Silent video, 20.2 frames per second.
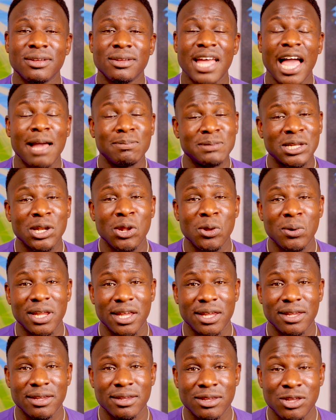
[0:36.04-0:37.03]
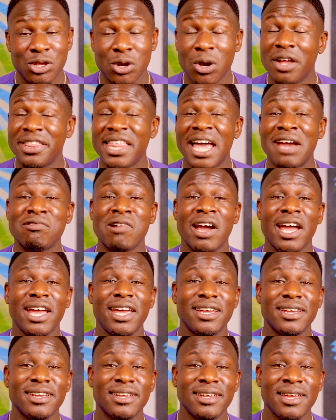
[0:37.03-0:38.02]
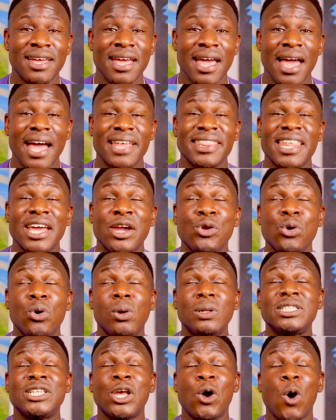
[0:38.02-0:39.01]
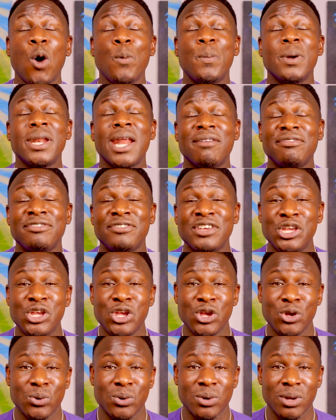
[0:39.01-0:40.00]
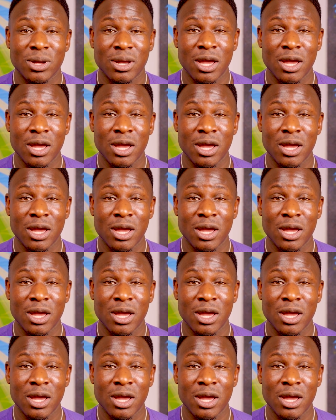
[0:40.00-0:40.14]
Absolutely, you got that right. And they can also open up for you.